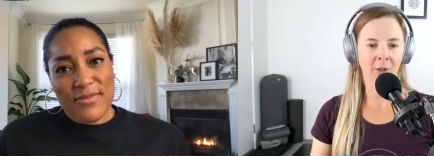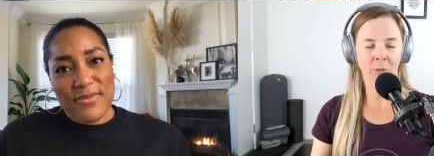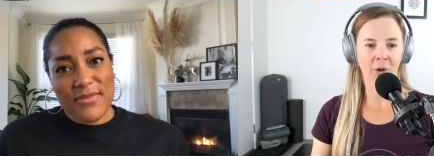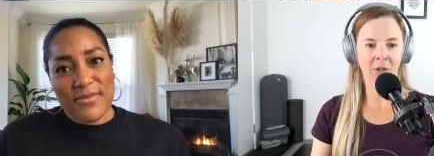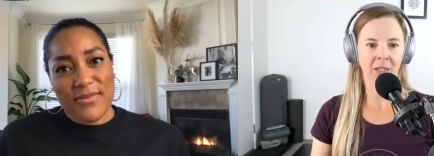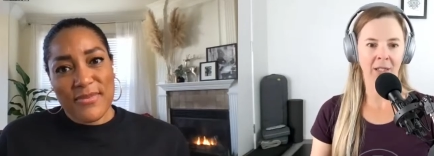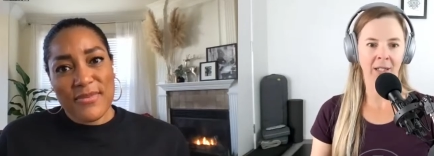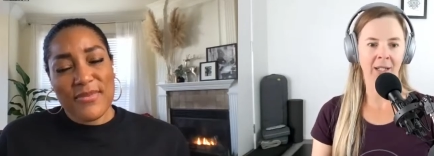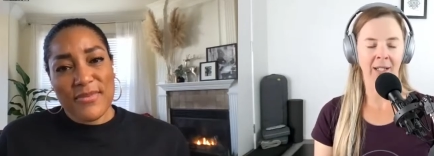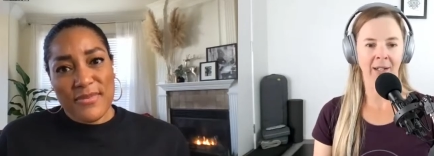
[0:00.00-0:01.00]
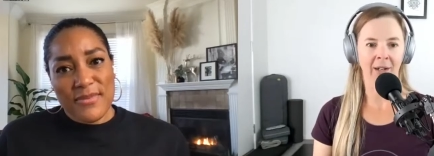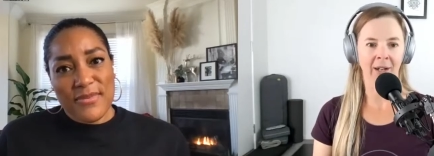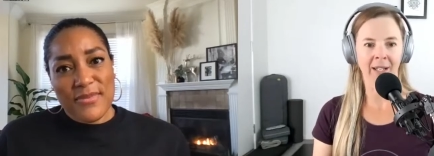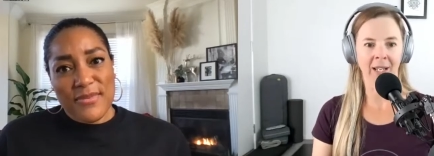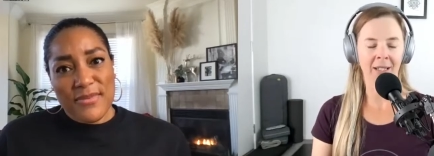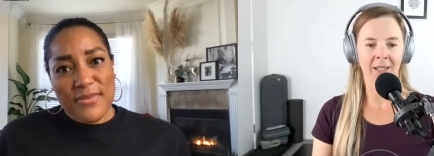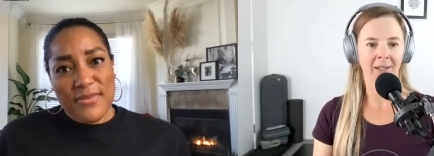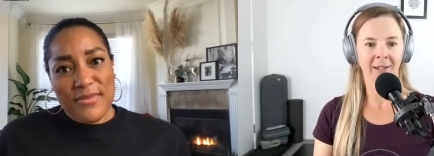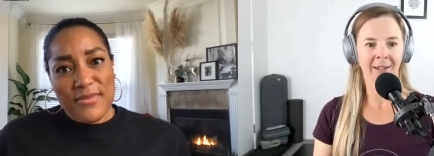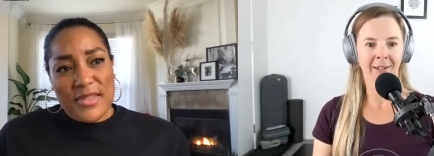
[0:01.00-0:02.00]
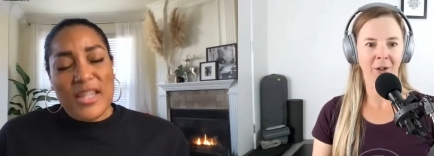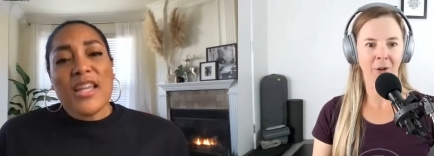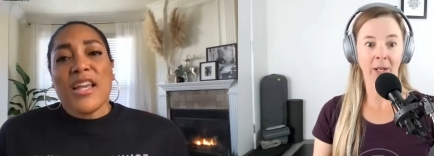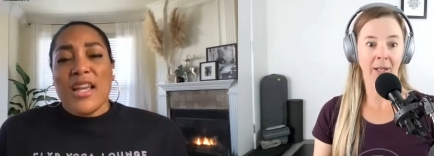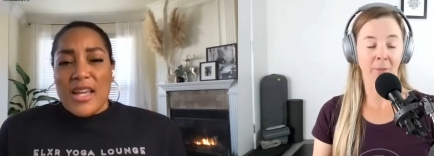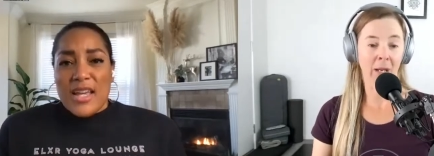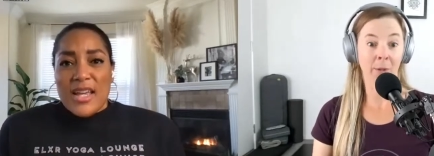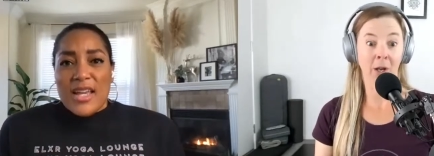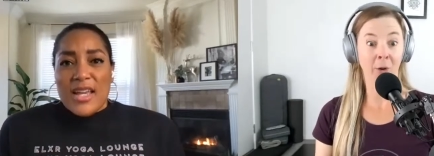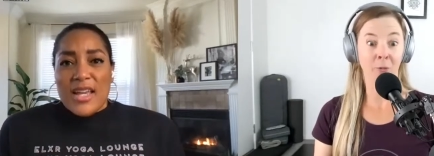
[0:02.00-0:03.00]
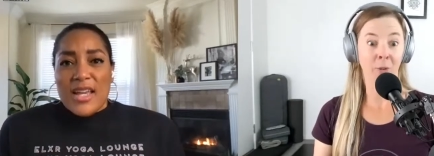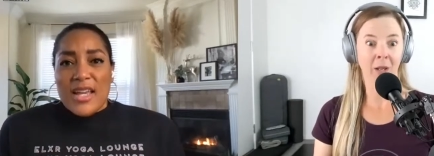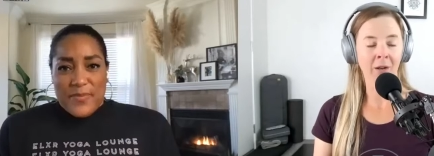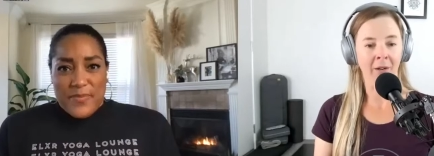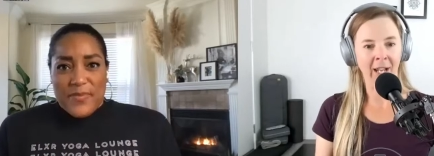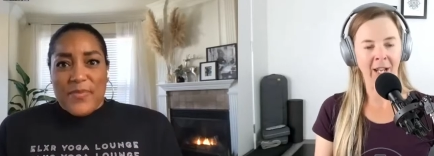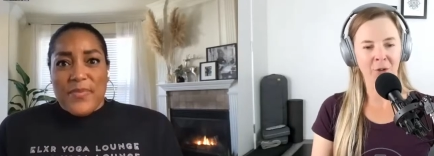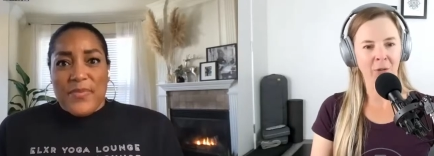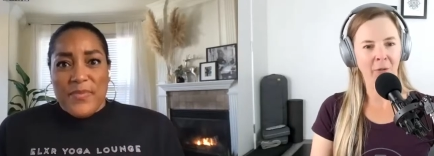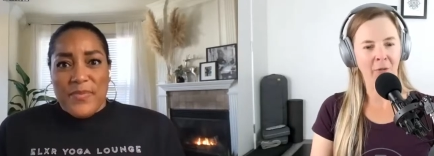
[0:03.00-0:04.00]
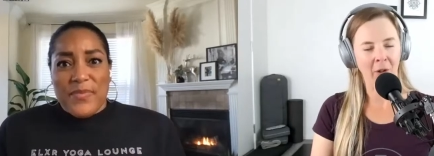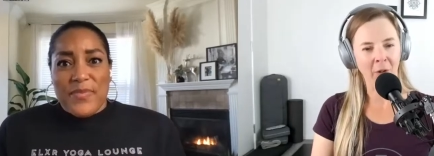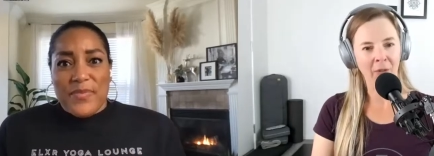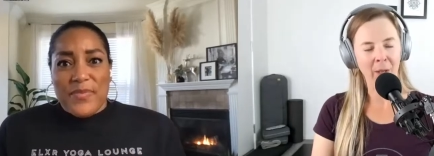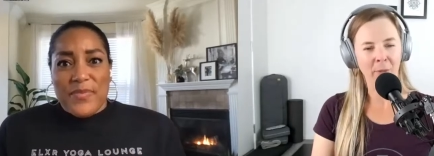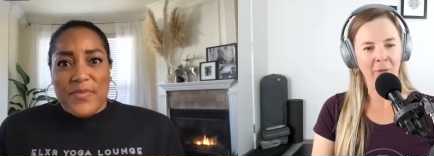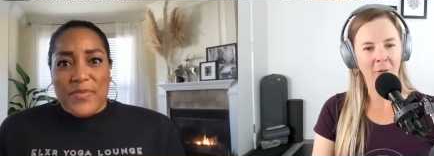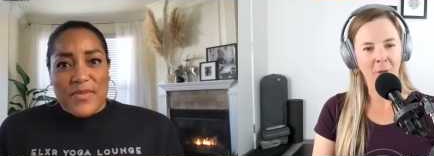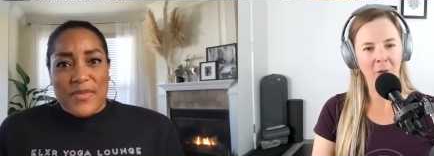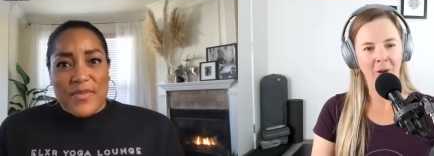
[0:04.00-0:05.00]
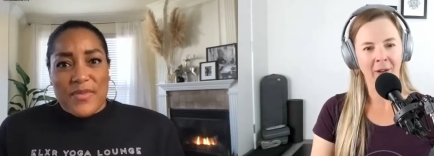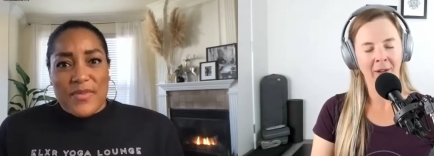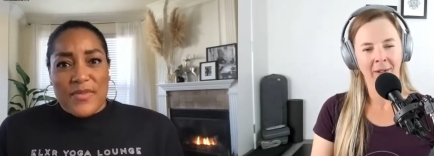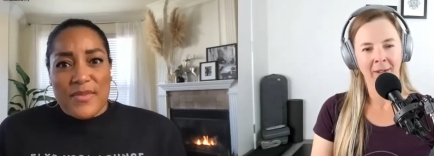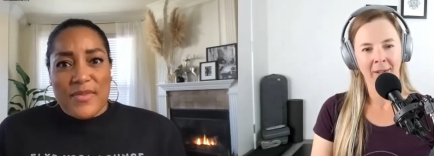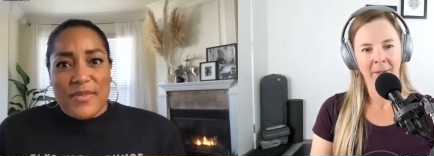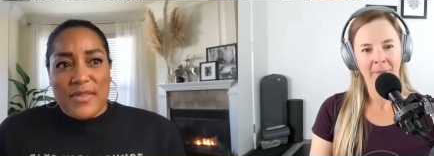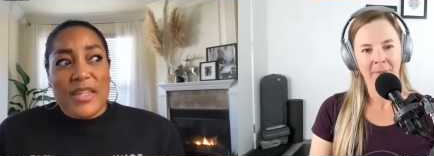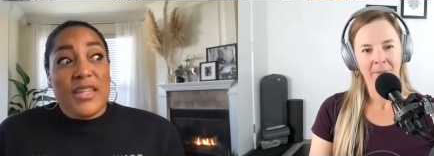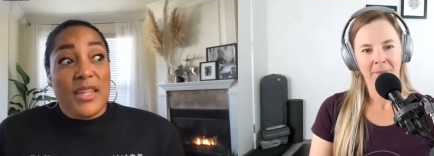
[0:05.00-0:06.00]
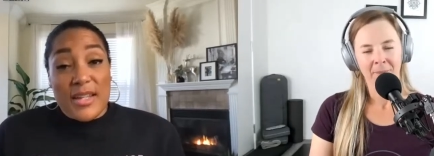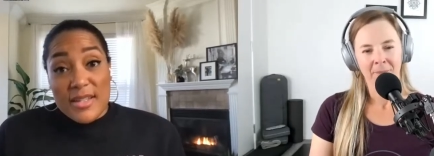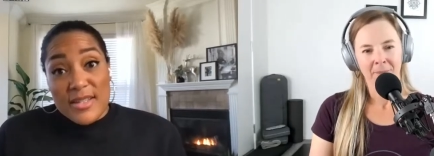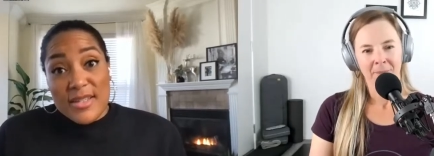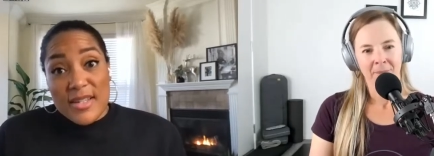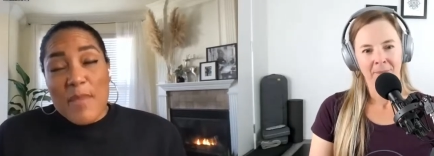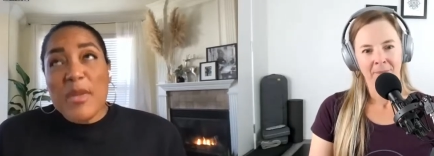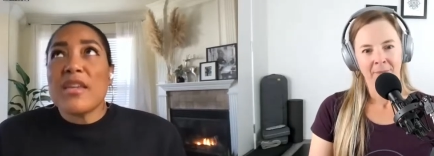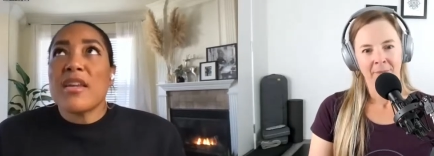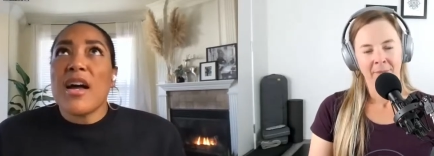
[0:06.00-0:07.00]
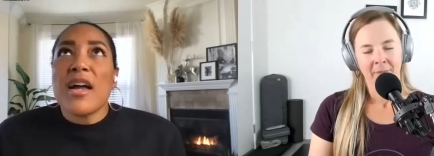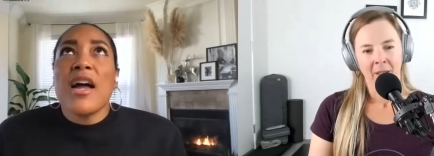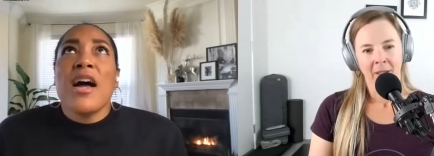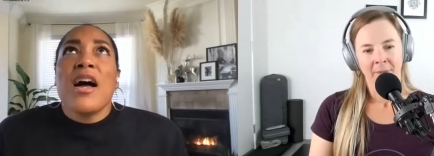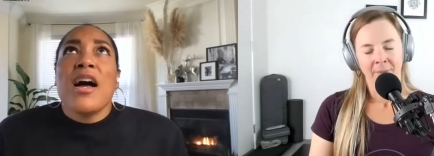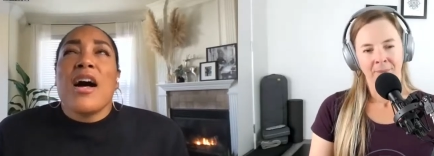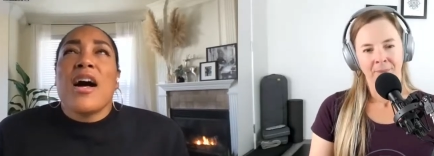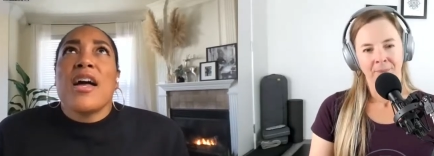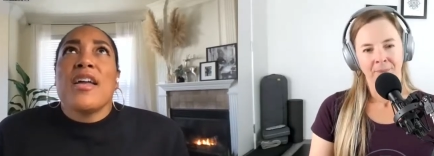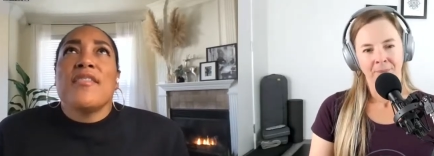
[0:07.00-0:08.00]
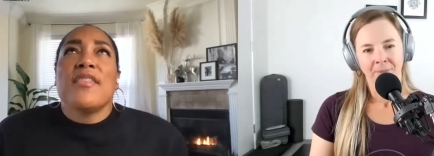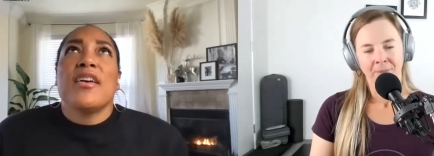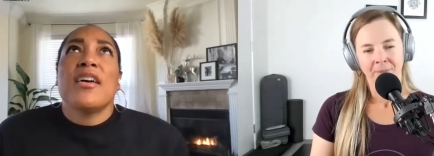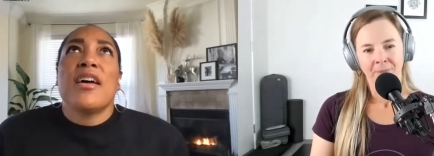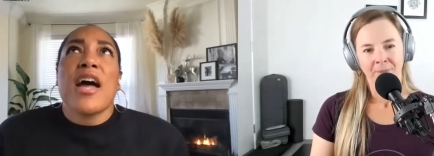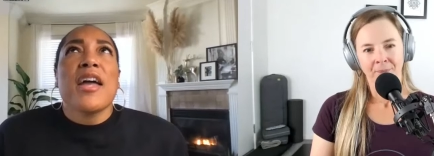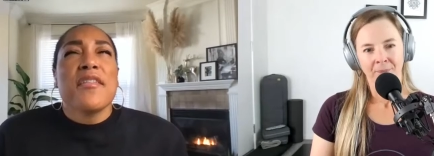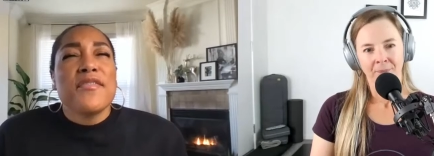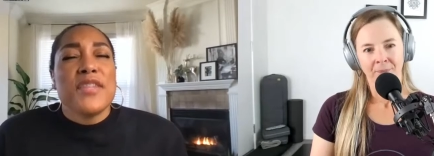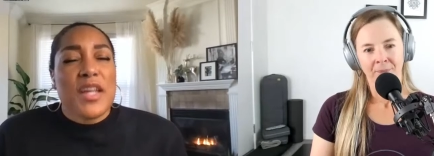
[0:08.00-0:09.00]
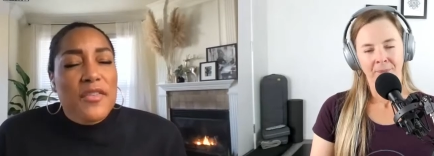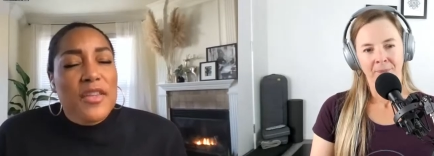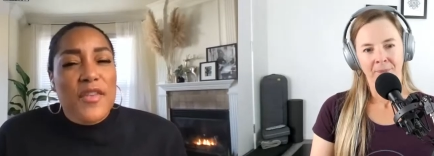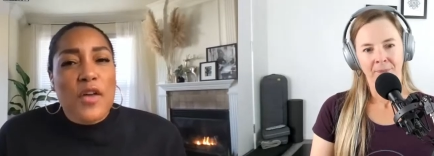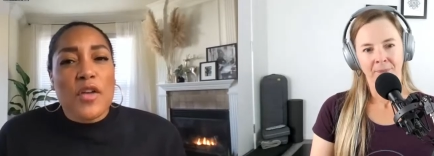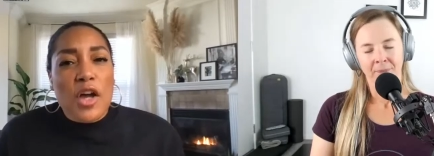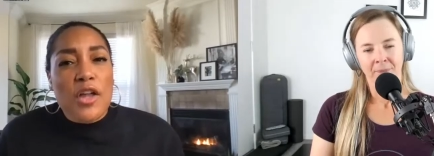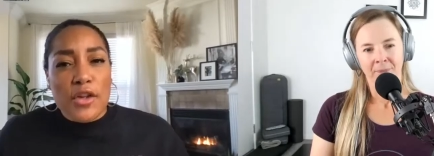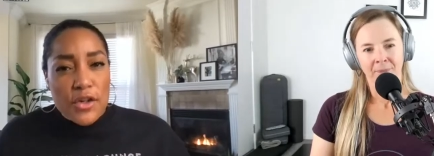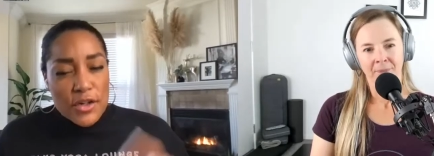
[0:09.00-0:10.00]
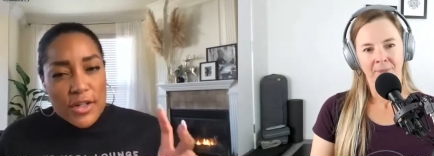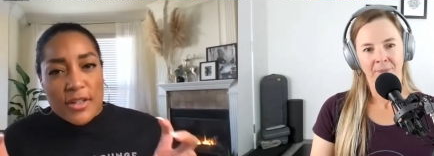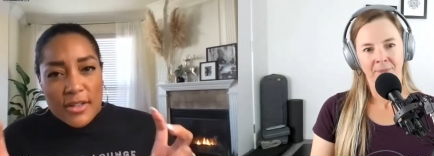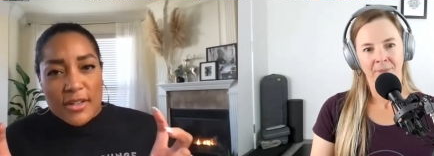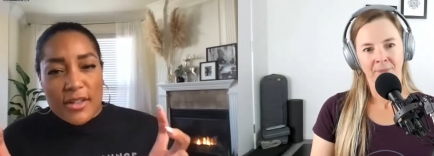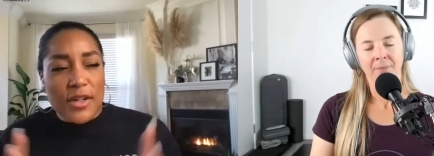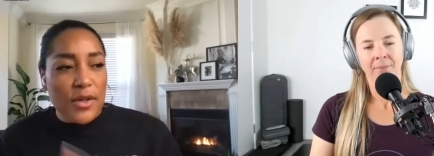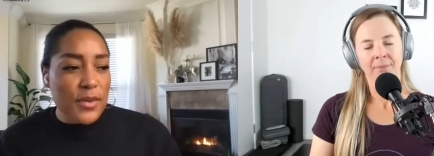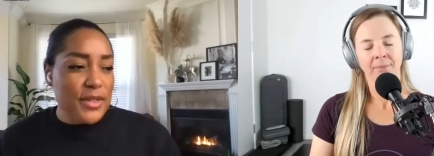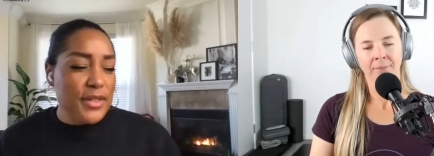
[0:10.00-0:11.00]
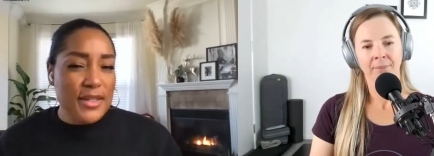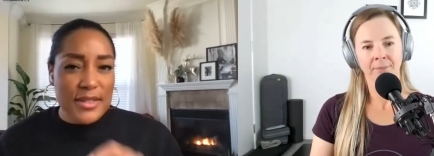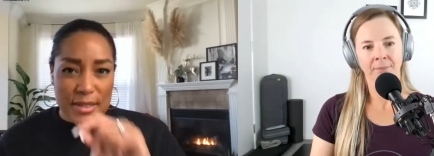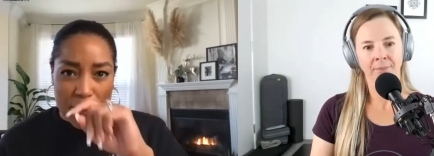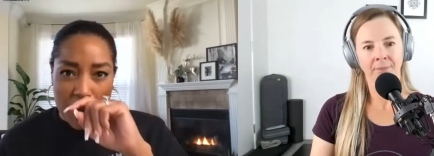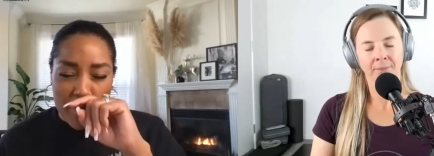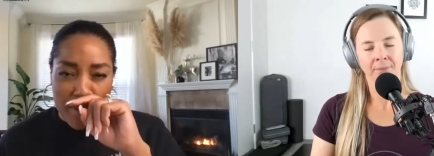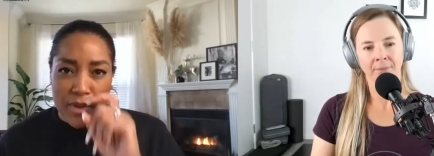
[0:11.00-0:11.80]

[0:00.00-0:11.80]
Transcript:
Speaker 1: person in here, I guess, you know, I maybe I don't belong. Had you ever felt that before?
Speaker 2: Yes. I mean, I, I've, I have definitely felt othered, you know, is, is the term that